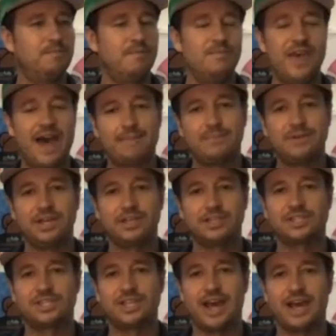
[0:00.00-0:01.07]
That being
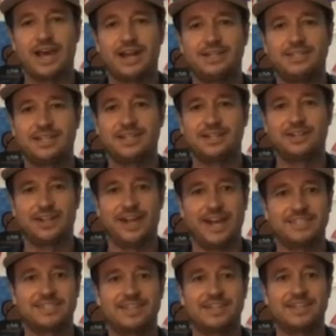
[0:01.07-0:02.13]
said, I did
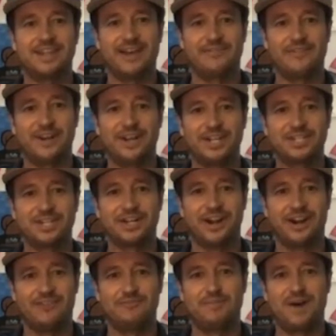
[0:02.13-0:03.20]
glance at the definition
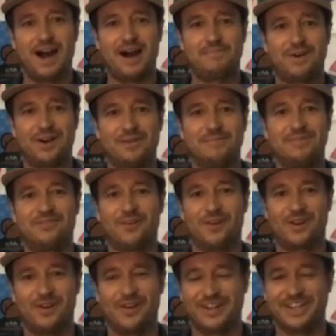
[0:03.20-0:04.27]
of pop art before
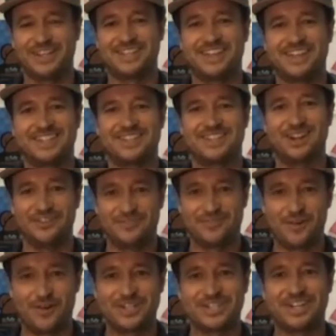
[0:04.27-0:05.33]
going into this,
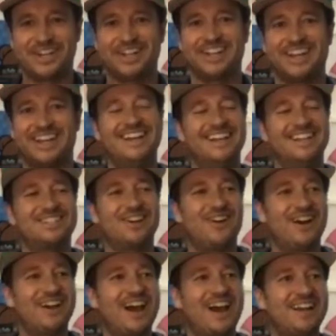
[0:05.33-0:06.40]
unfortunately. So
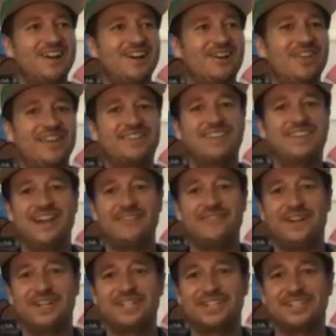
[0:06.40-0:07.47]
I know that the
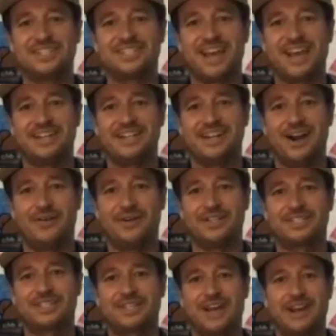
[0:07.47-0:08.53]
definition said, you know,
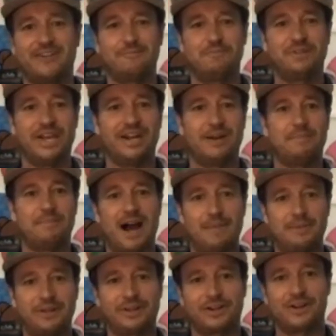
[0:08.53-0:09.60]
it's kind of played on
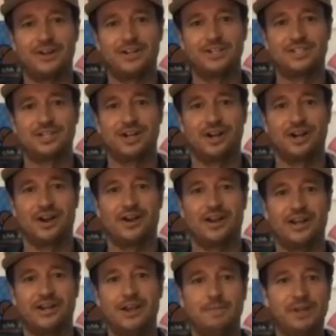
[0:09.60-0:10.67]
popular culture
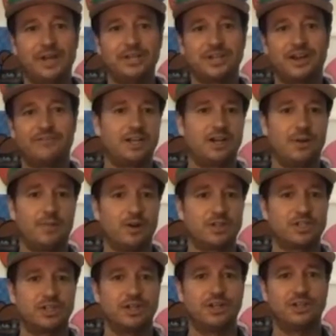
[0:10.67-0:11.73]
and plays off
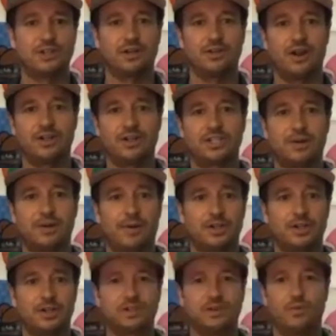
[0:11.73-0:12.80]
commercials or large
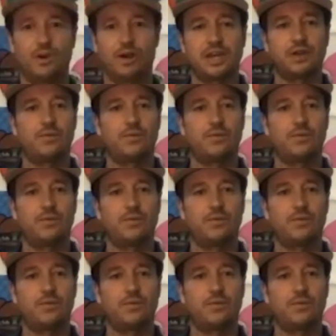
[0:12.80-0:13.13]
commercial work.